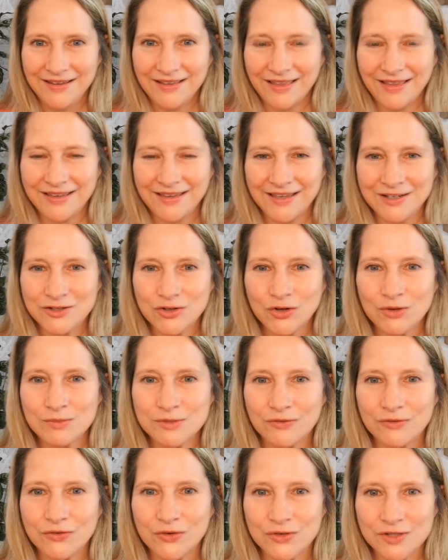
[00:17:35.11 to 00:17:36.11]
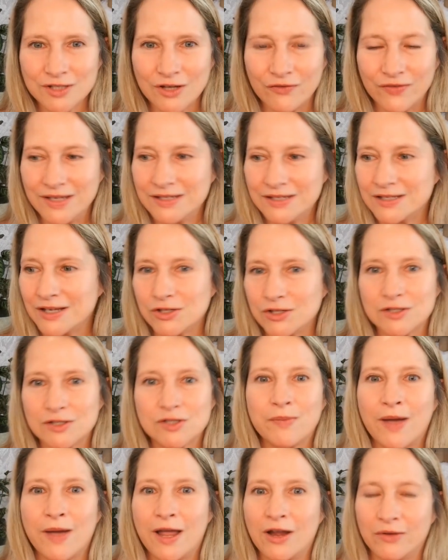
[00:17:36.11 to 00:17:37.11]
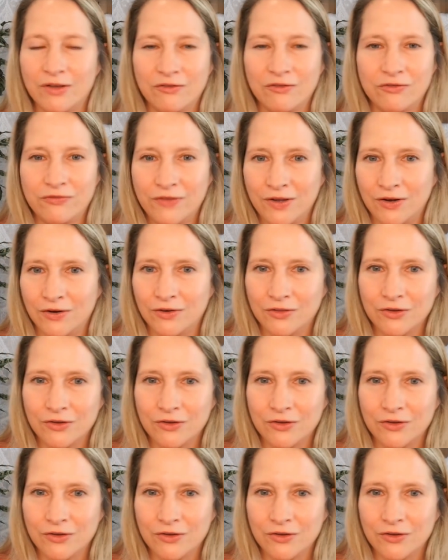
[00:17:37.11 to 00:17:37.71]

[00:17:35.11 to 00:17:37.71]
like in terms of yourself, is it inspiring fear?